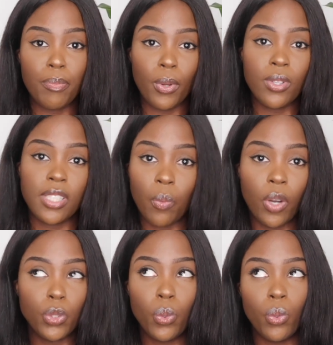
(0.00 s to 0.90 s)
because I
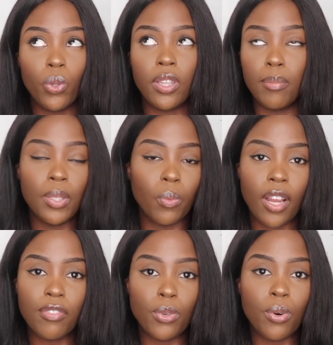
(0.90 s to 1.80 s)
watch Call the
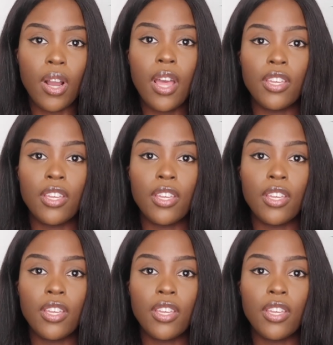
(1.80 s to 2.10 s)
Midwife or,